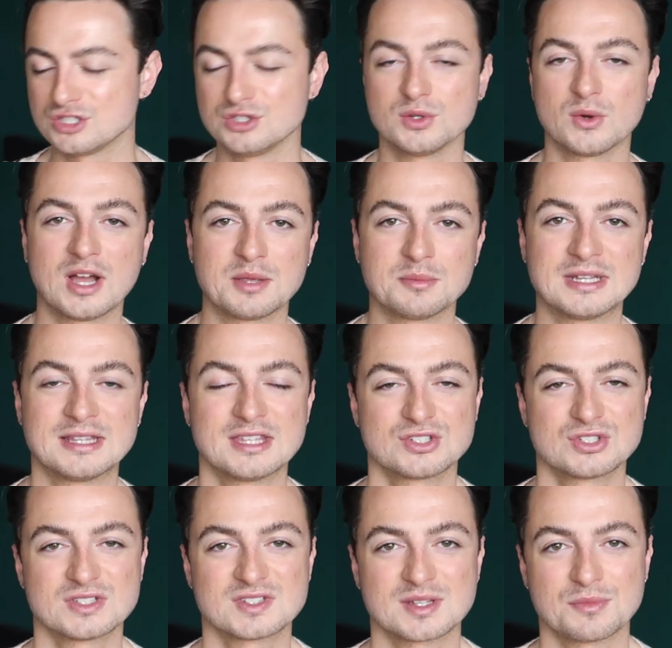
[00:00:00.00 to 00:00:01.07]
Do you know what I mean?
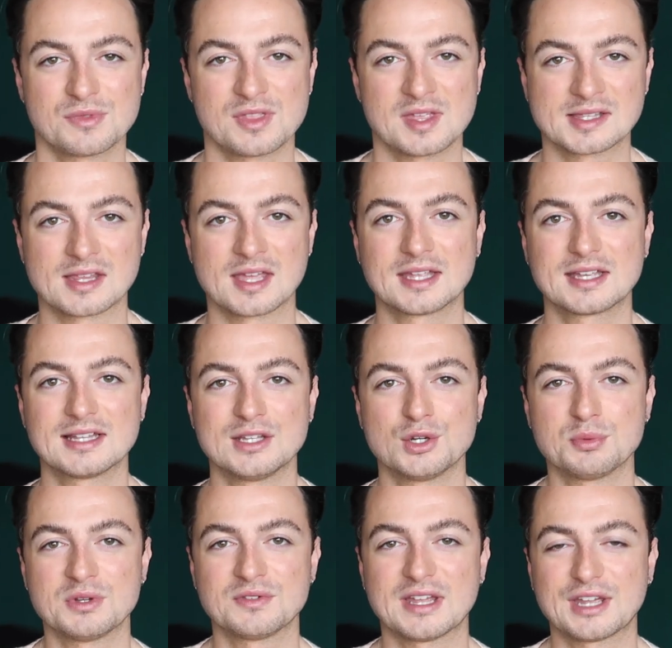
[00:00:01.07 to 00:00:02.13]
There's just something like a
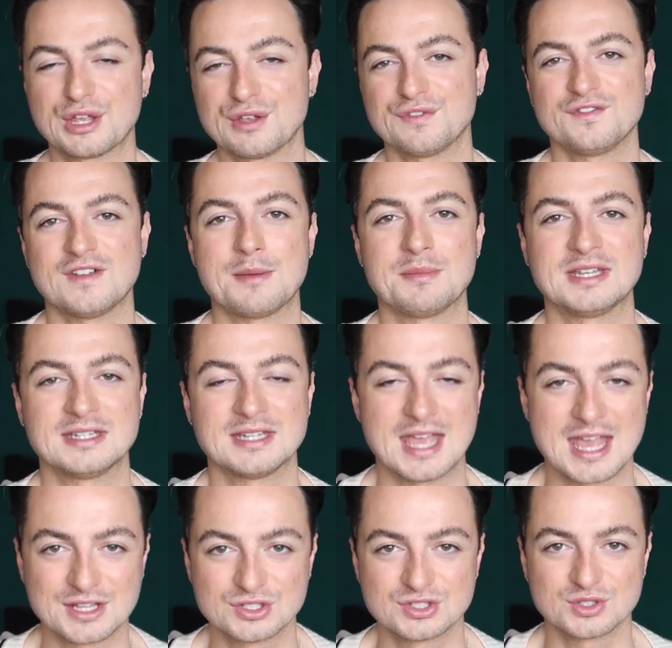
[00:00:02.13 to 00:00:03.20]
little bit of like a feminine
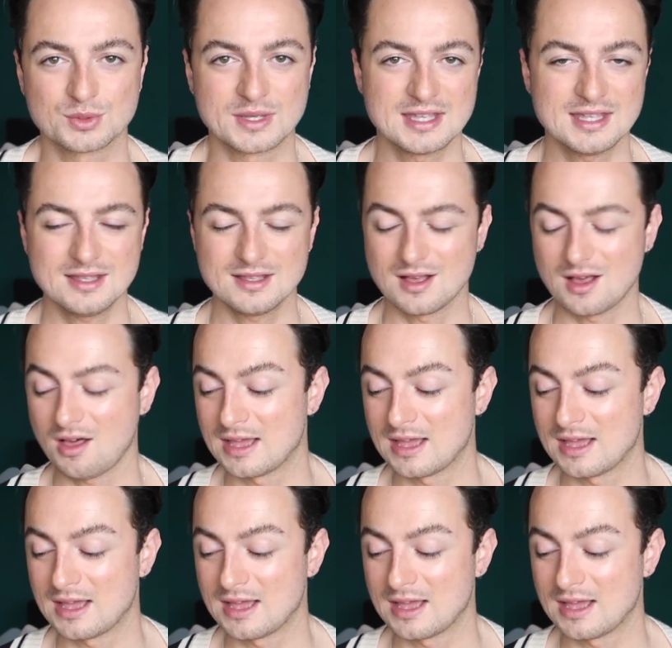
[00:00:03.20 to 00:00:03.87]
edge to it.